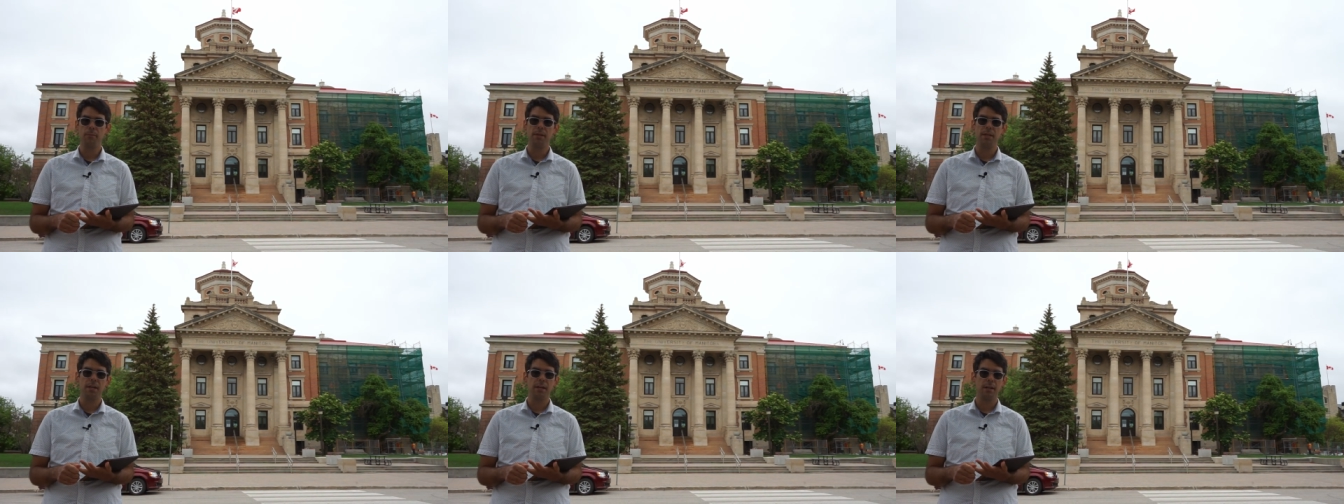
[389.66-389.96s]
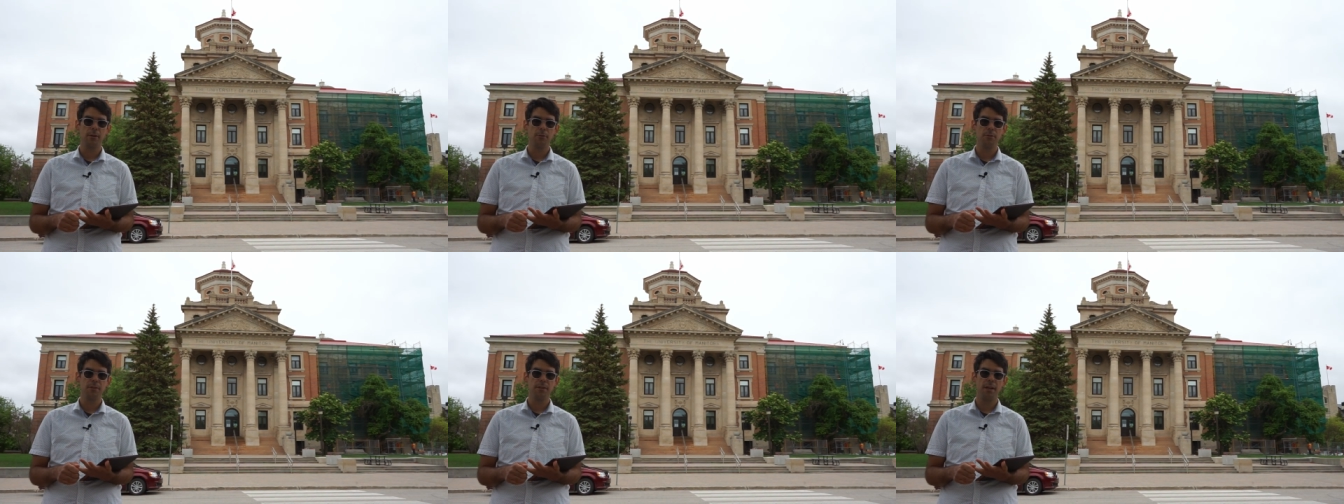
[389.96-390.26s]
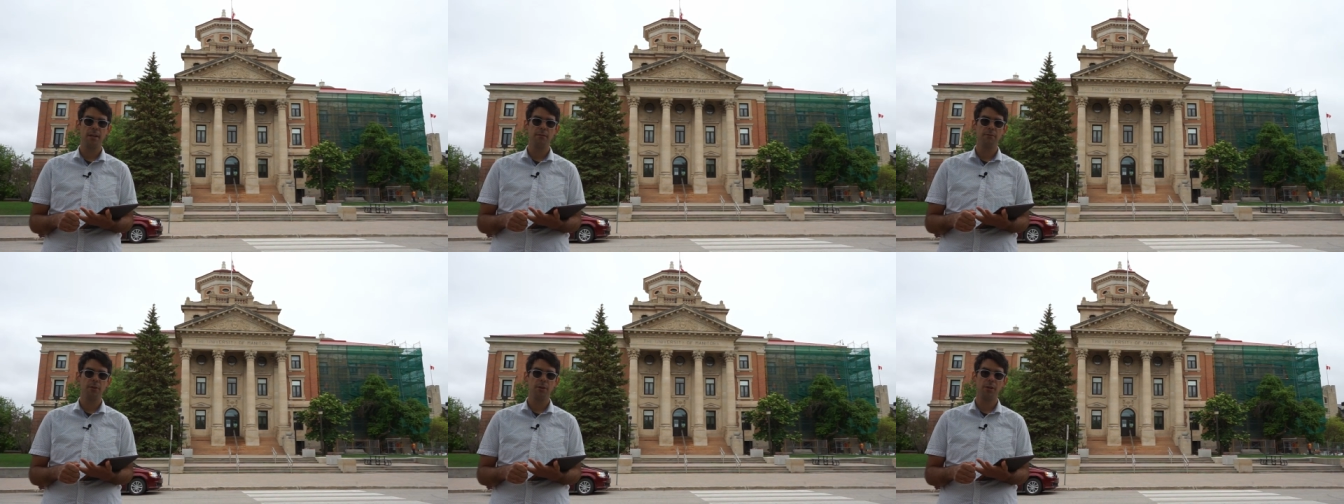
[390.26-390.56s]
being
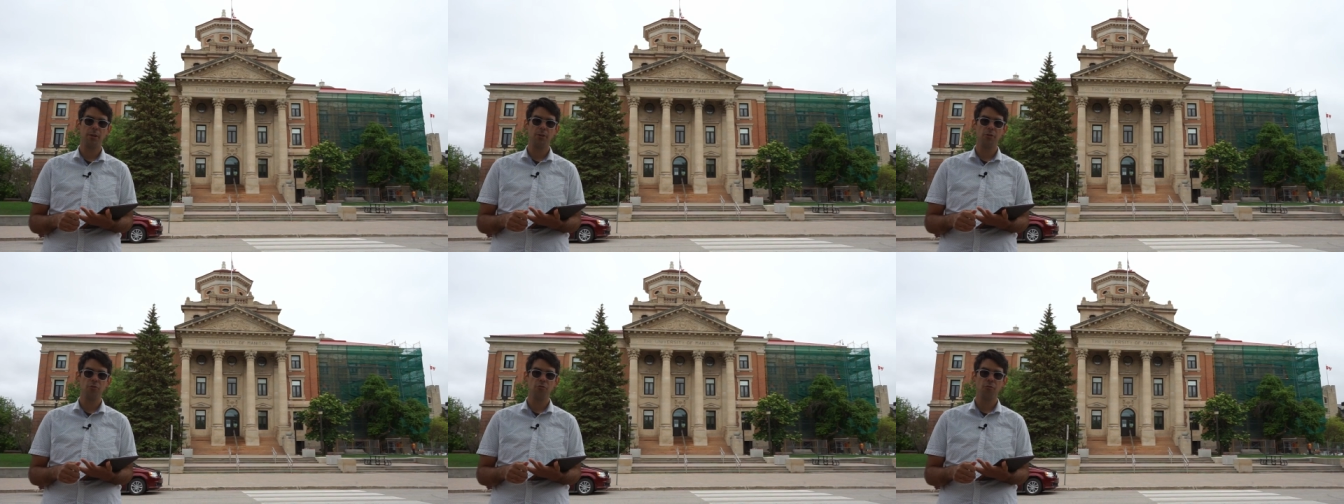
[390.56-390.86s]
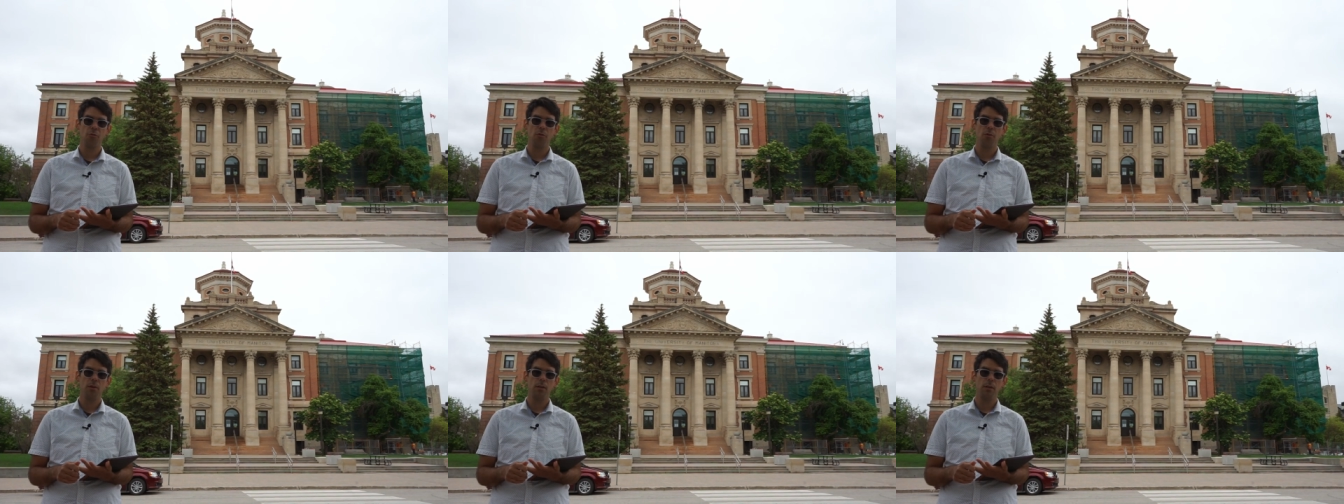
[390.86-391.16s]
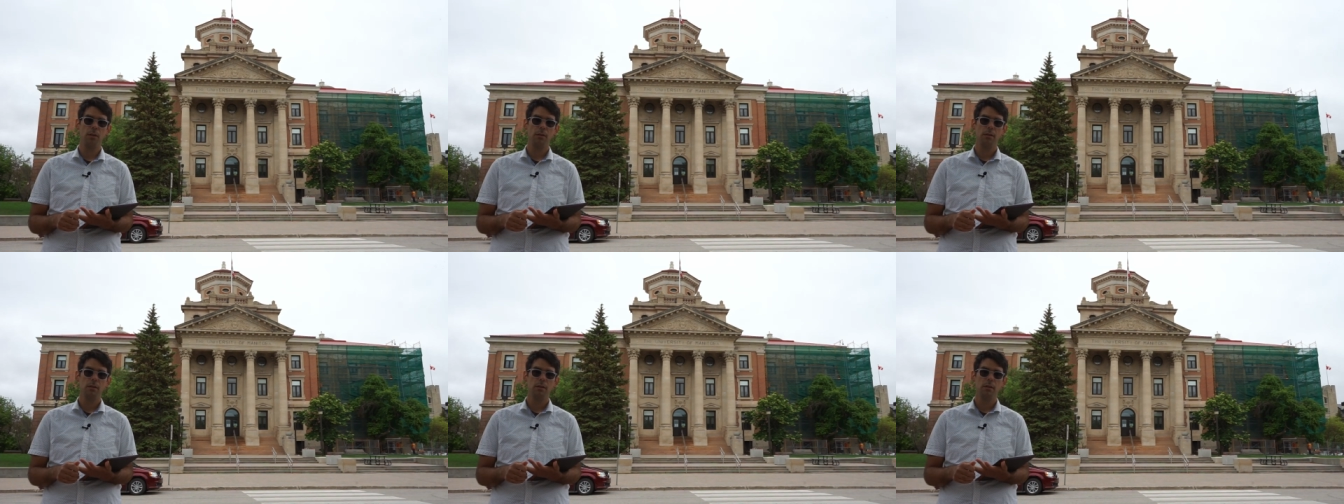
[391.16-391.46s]
outside of our
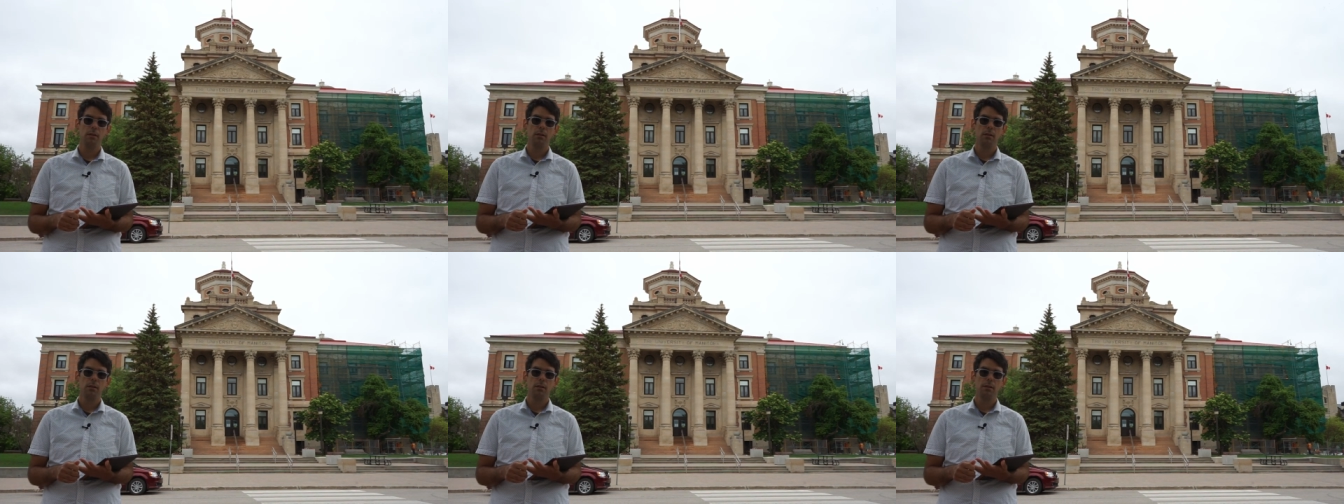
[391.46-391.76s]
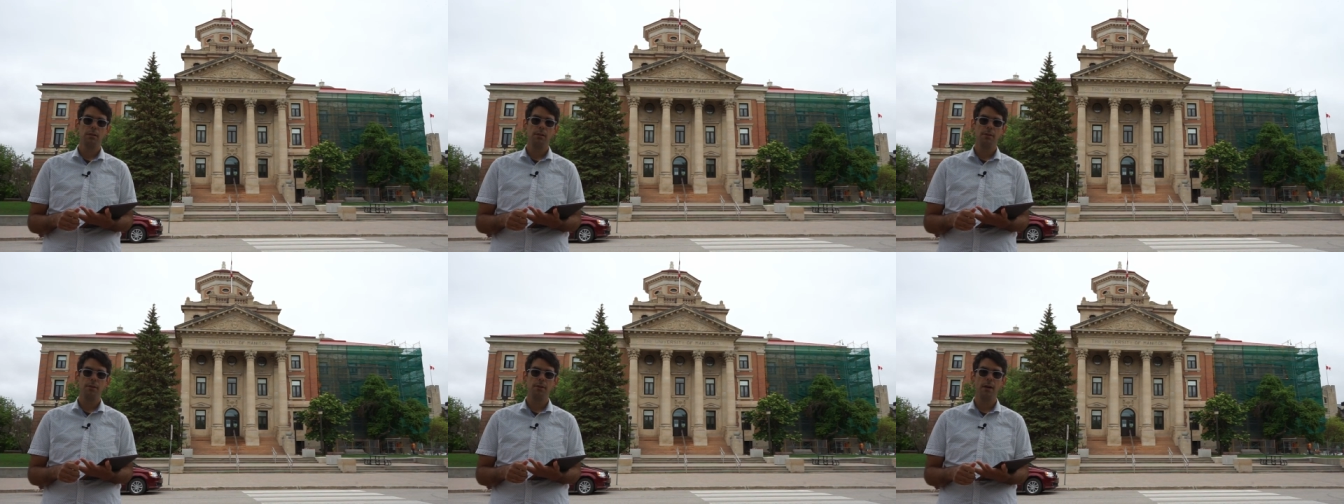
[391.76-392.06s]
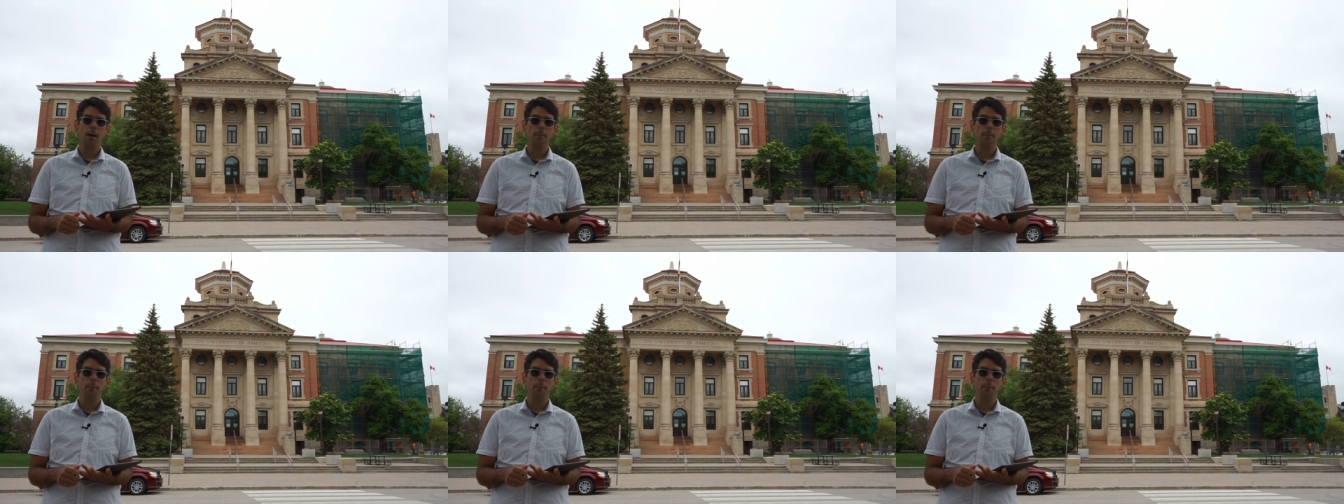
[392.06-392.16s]
control. The